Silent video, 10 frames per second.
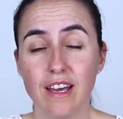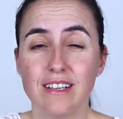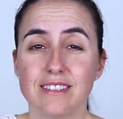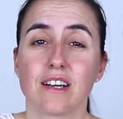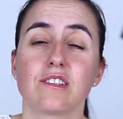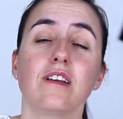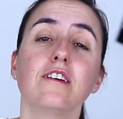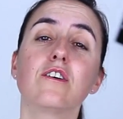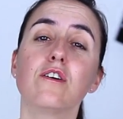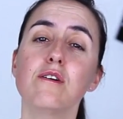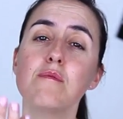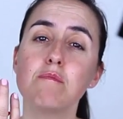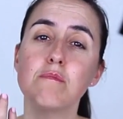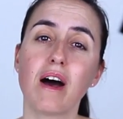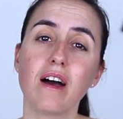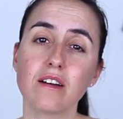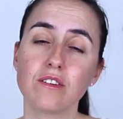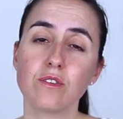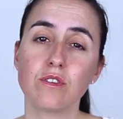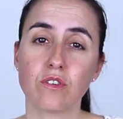it's actually going back
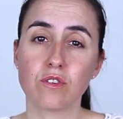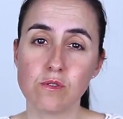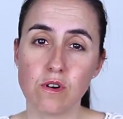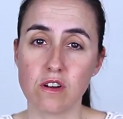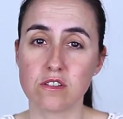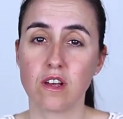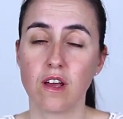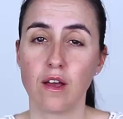to the source,